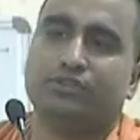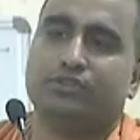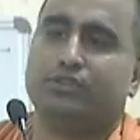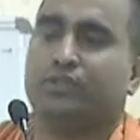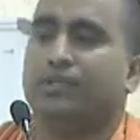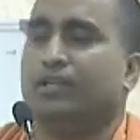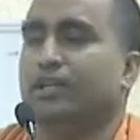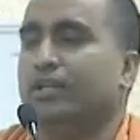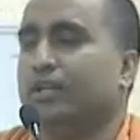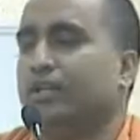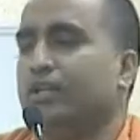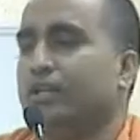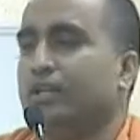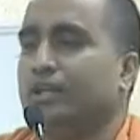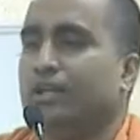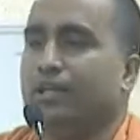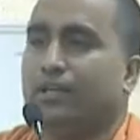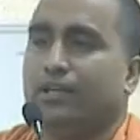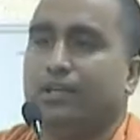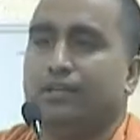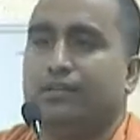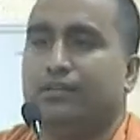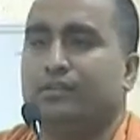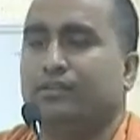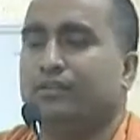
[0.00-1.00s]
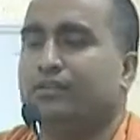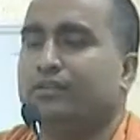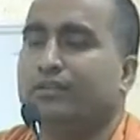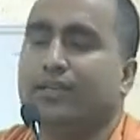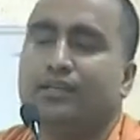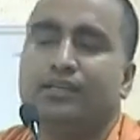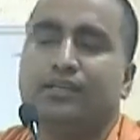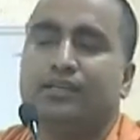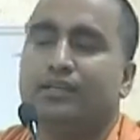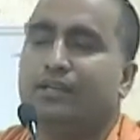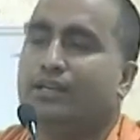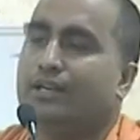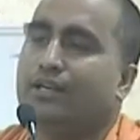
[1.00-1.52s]
our tongue and
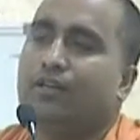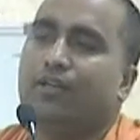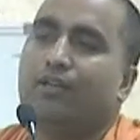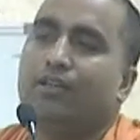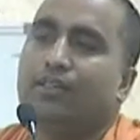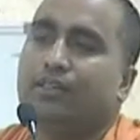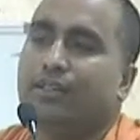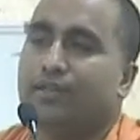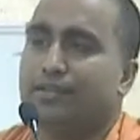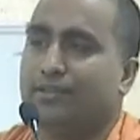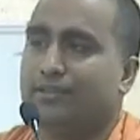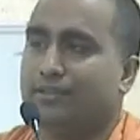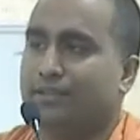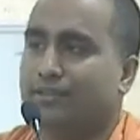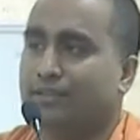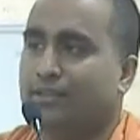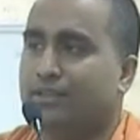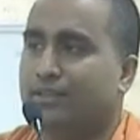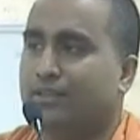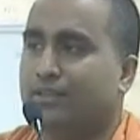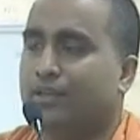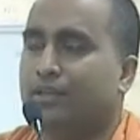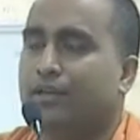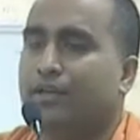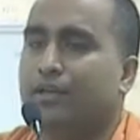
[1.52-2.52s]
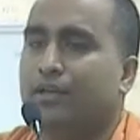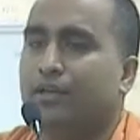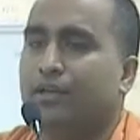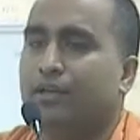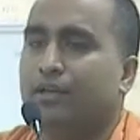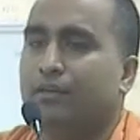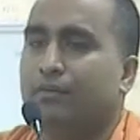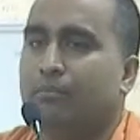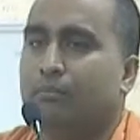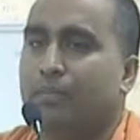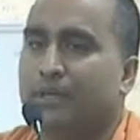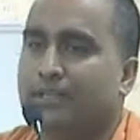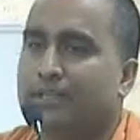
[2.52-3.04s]
all that. But
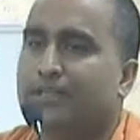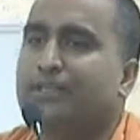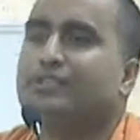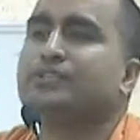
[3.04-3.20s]
it's not